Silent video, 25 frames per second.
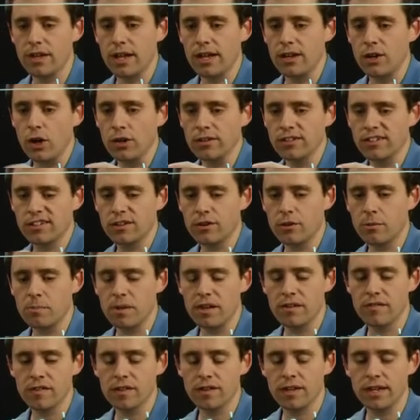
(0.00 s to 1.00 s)
a non-zero
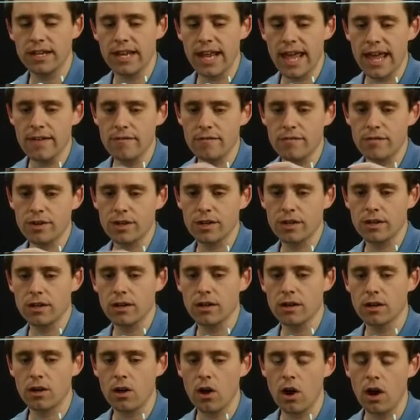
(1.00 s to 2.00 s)
pivot in every
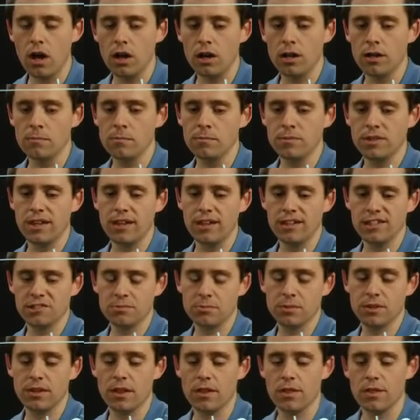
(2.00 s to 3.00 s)
column tells
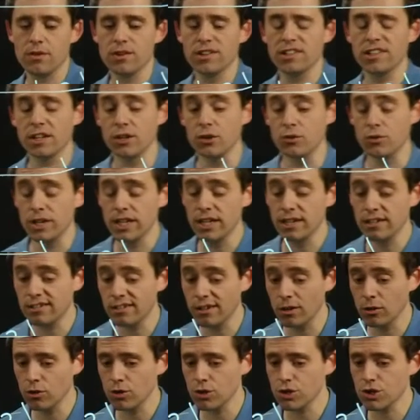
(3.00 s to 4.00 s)
me that there is a unique
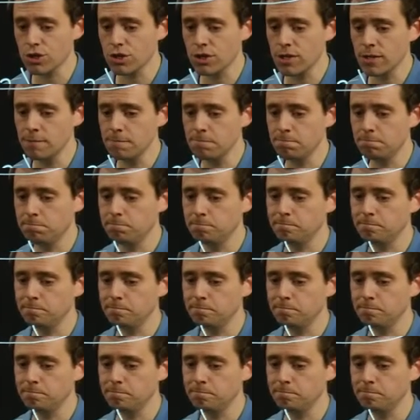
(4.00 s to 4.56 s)
solution.